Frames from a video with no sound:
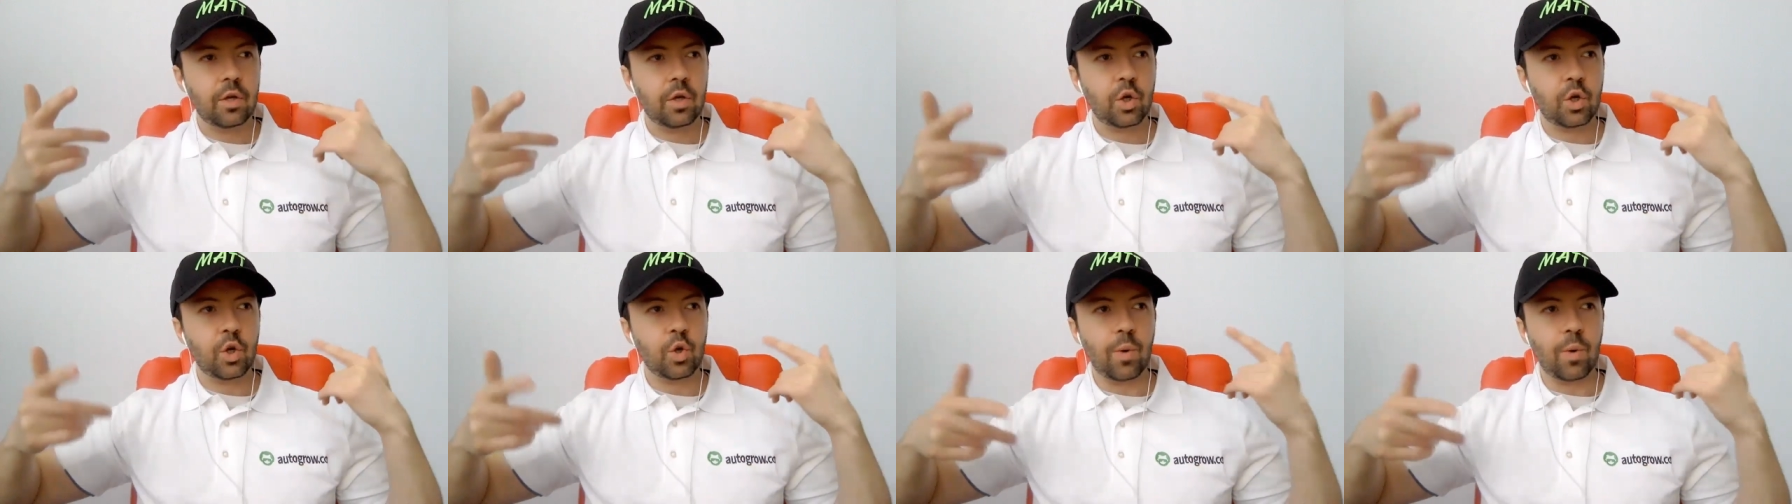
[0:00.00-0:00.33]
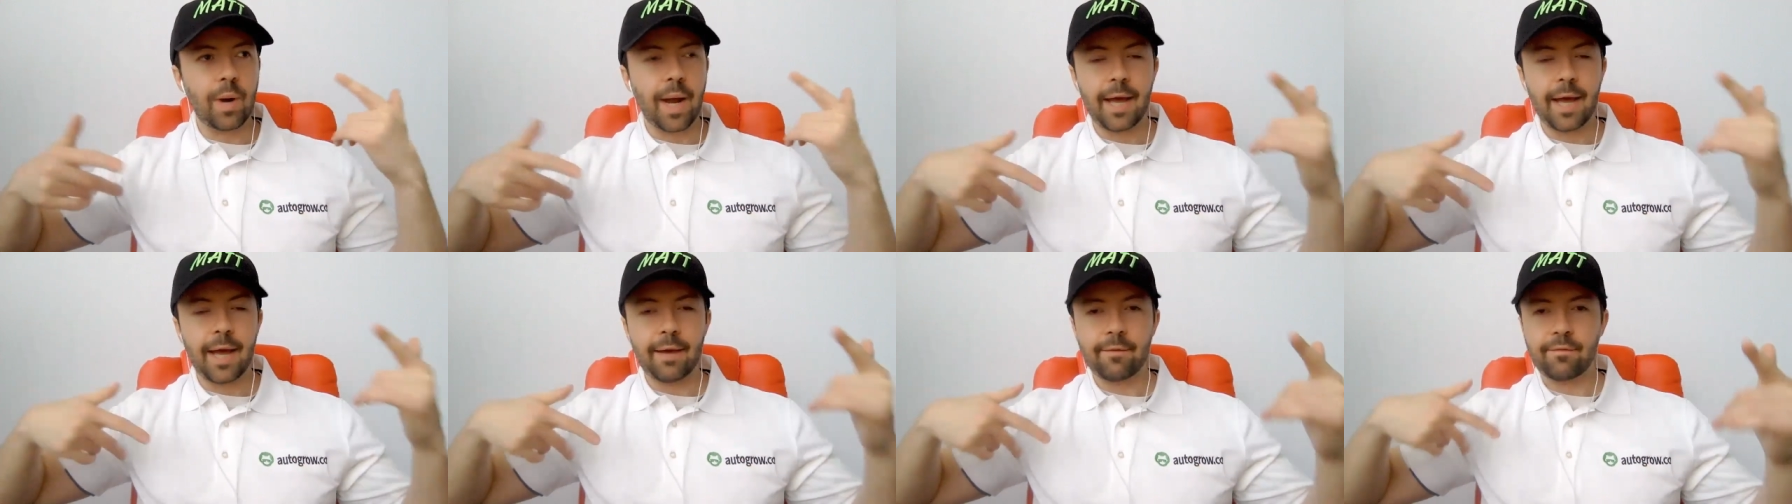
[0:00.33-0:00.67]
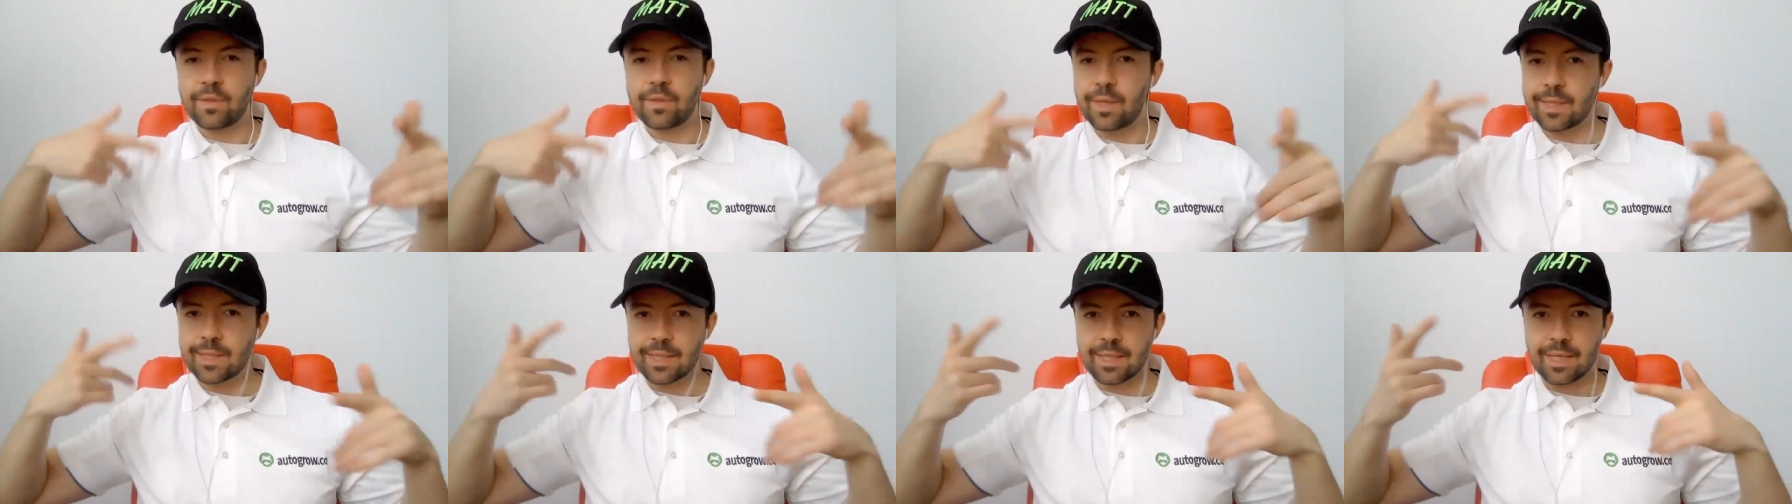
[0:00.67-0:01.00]
craft
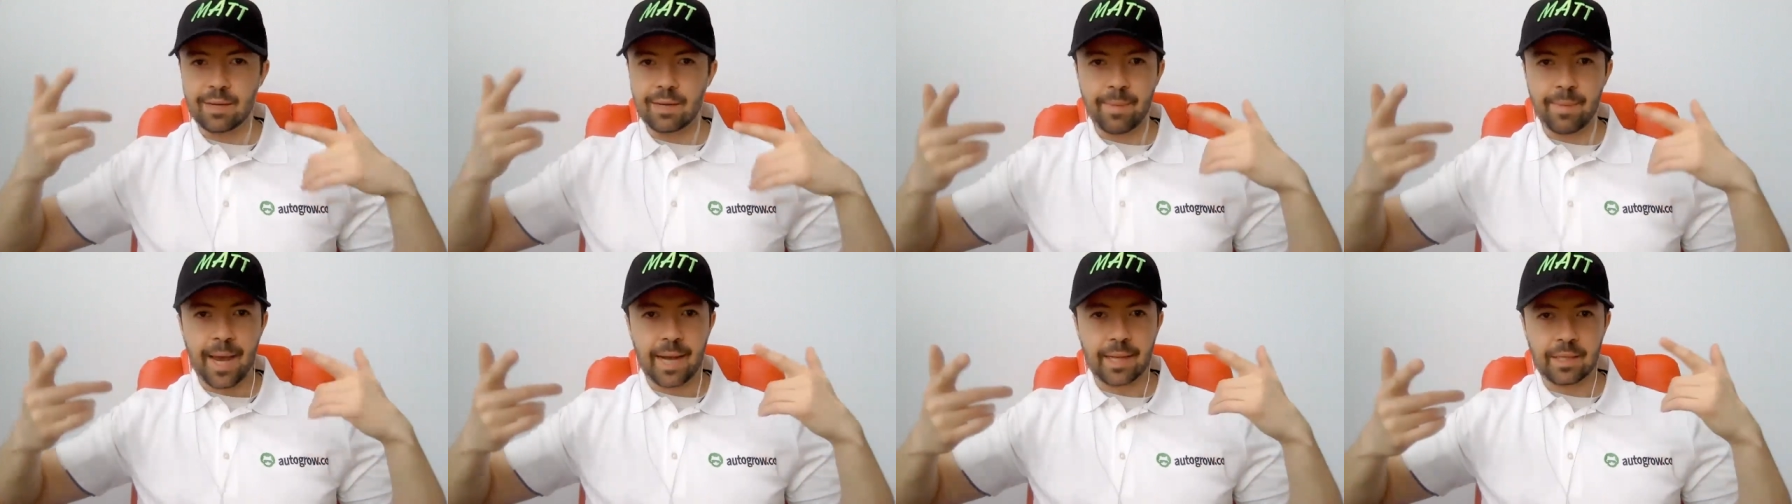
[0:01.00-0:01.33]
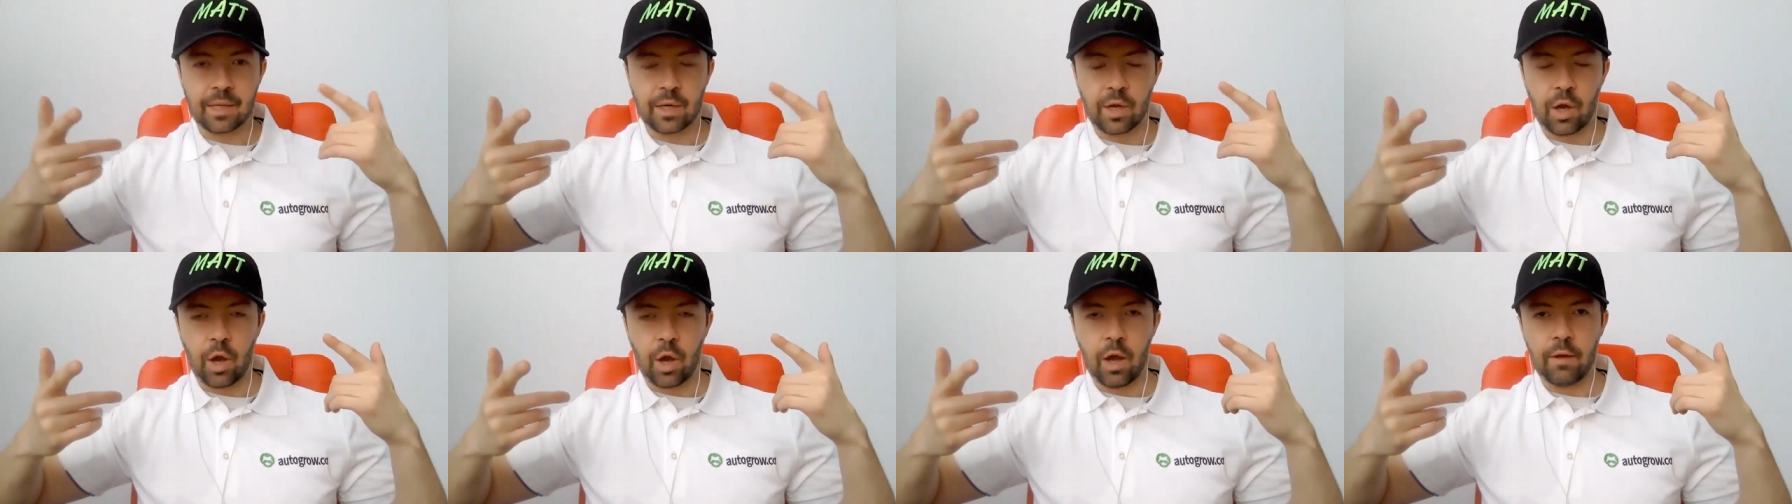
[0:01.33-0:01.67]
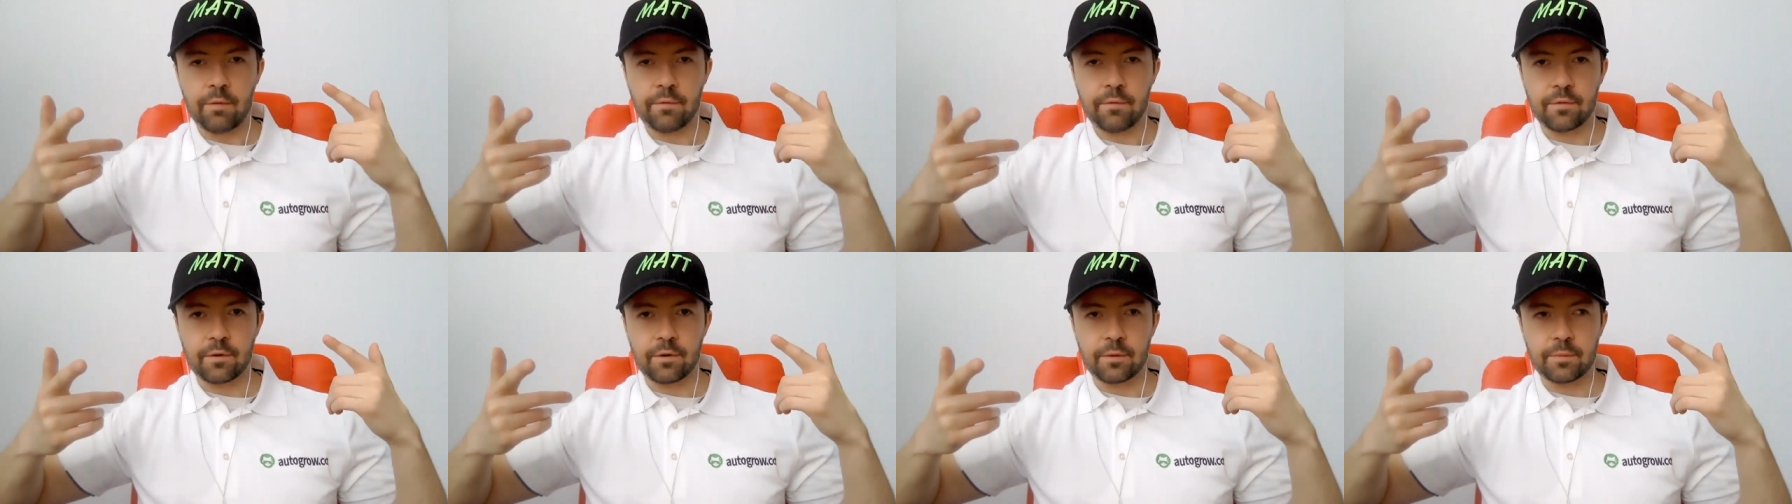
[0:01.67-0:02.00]
this lead magnet
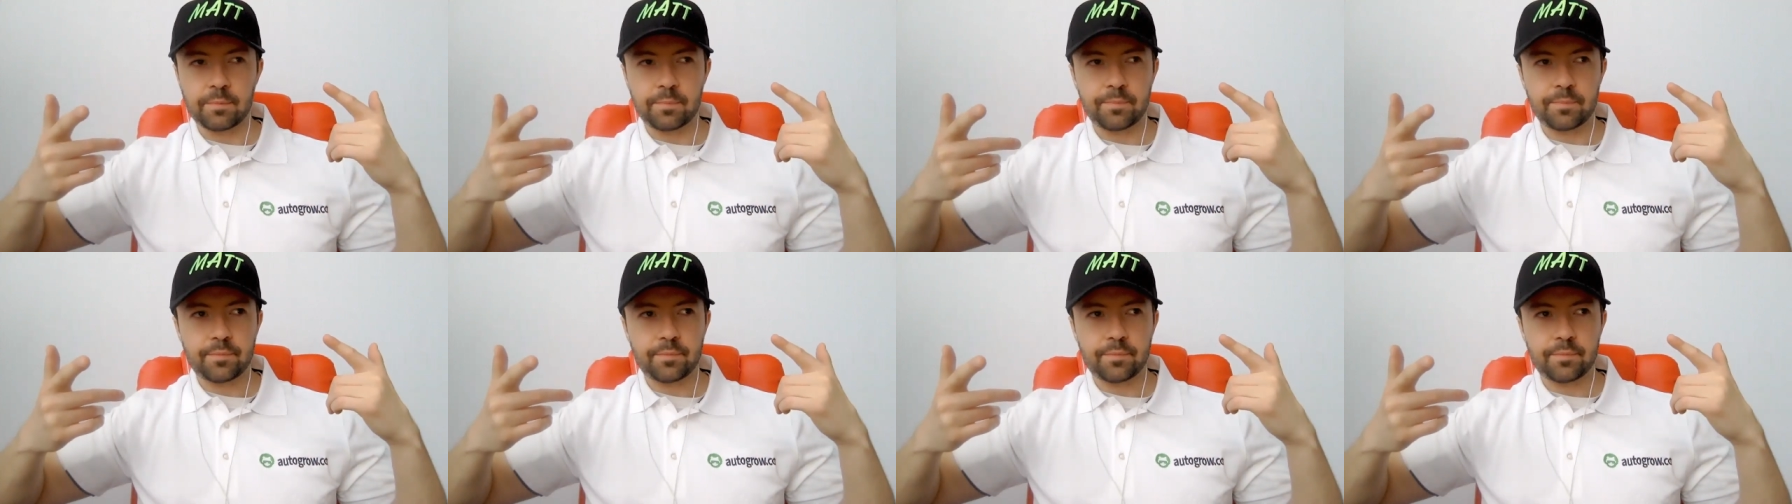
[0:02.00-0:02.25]
offer,